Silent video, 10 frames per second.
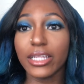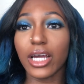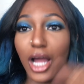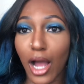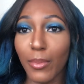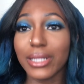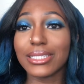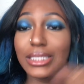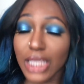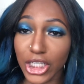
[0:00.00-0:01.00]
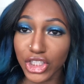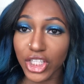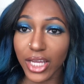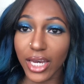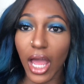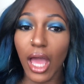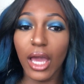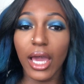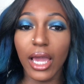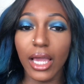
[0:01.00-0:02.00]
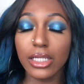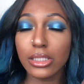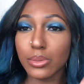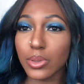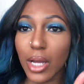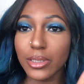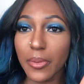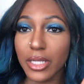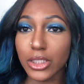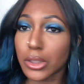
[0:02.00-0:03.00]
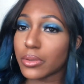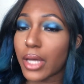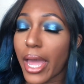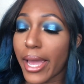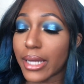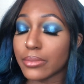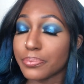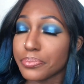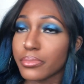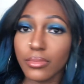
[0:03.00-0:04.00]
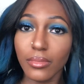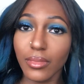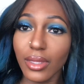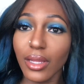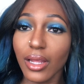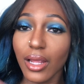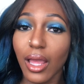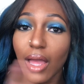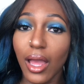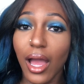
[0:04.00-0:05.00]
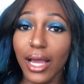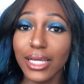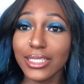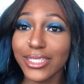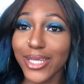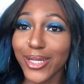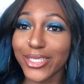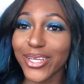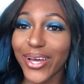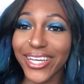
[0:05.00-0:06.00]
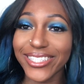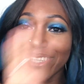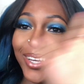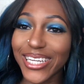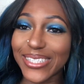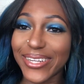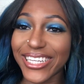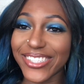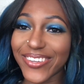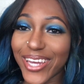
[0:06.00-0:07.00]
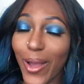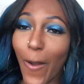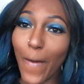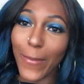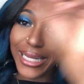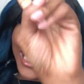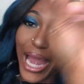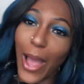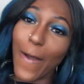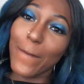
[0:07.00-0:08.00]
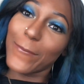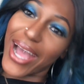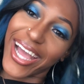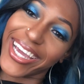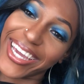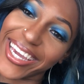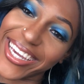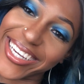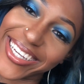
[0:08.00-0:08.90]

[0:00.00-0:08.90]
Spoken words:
the comment section, and subscribe to my channel. And I guess that's all. So I see you guys on the next video. Bye.